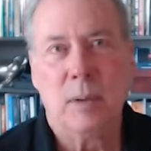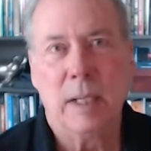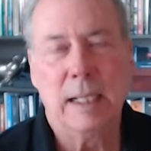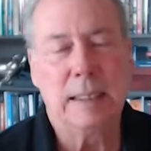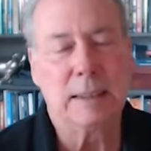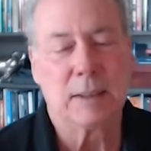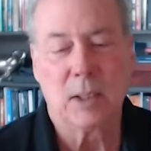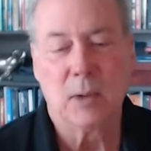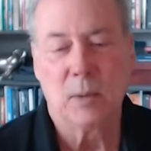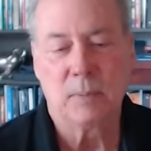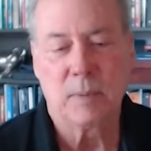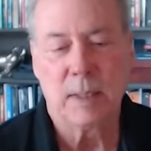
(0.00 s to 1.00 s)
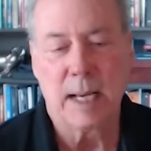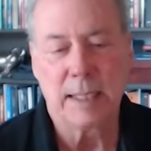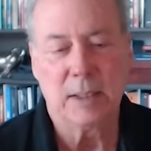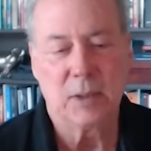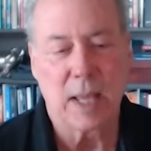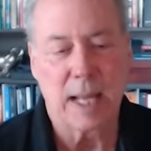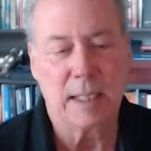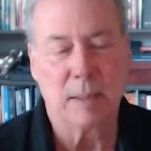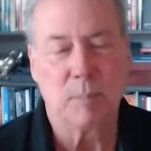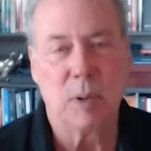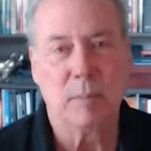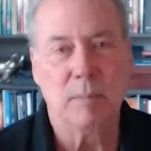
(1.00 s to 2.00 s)
And so I decided to
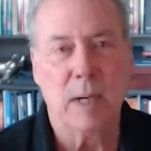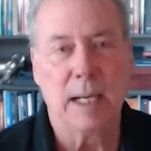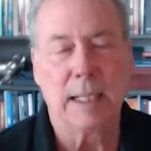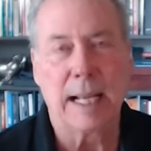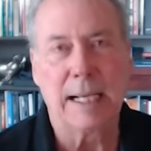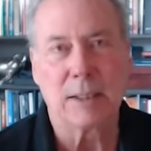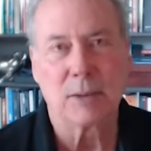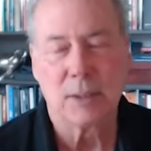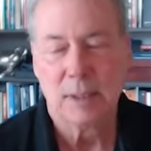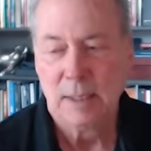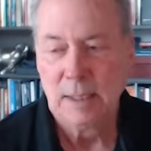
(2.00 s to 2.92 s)
put my last,